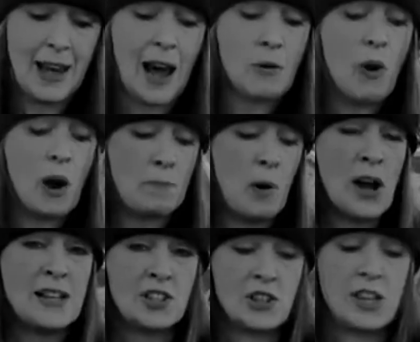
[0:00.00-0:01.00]
At what
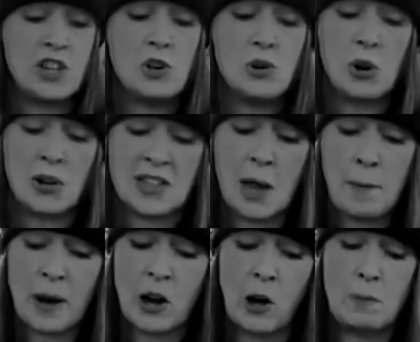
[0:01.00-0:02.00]
point do the
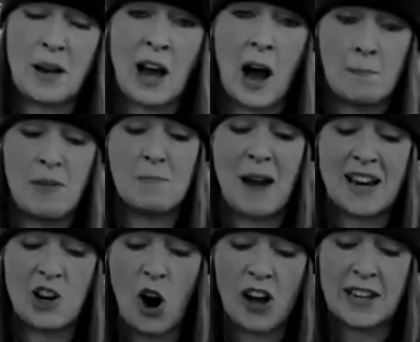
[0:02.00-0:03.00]
neurotypical become the
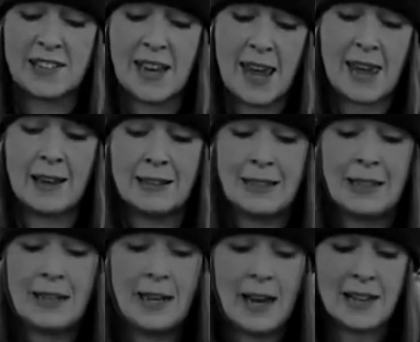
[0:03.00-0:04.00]
minority?
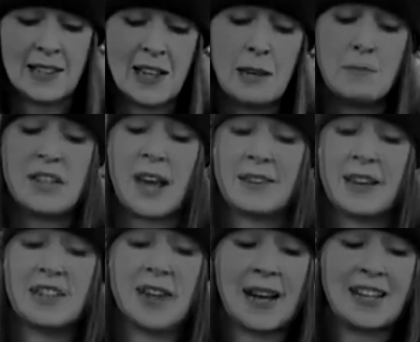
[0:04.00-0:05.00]
It seems like
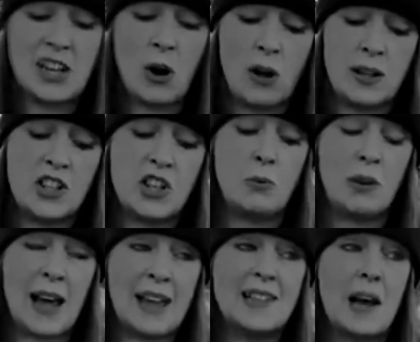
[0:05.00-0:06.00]
this ideology
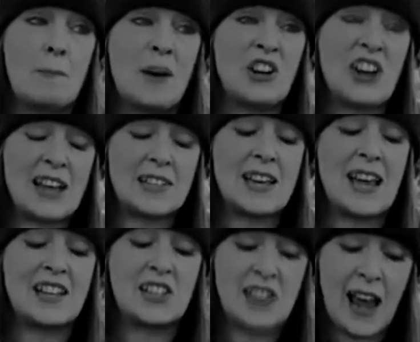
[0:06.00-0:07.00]
will end up erasing
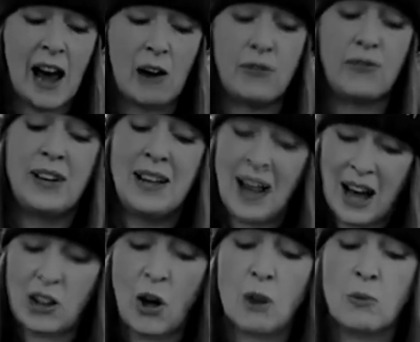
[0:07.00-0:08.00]
itself
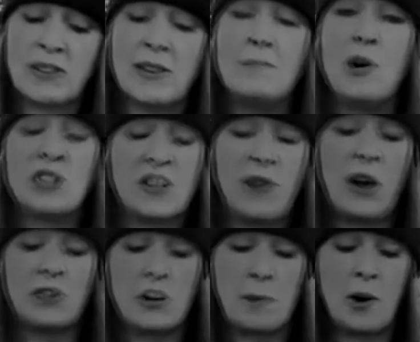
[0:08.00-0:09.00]
along with the most
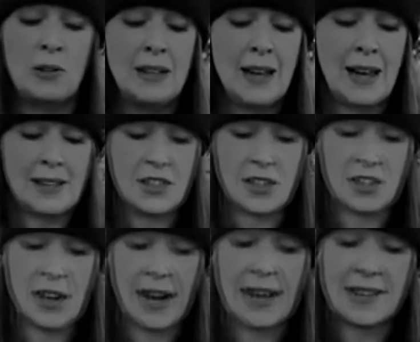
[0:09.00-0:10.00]
vulnerable in
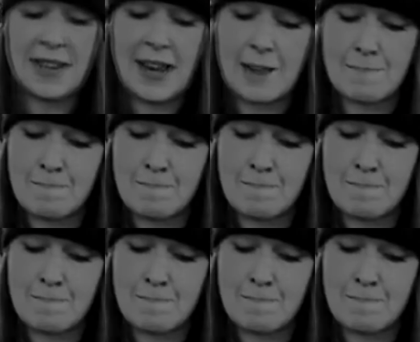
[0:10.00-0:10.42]
society.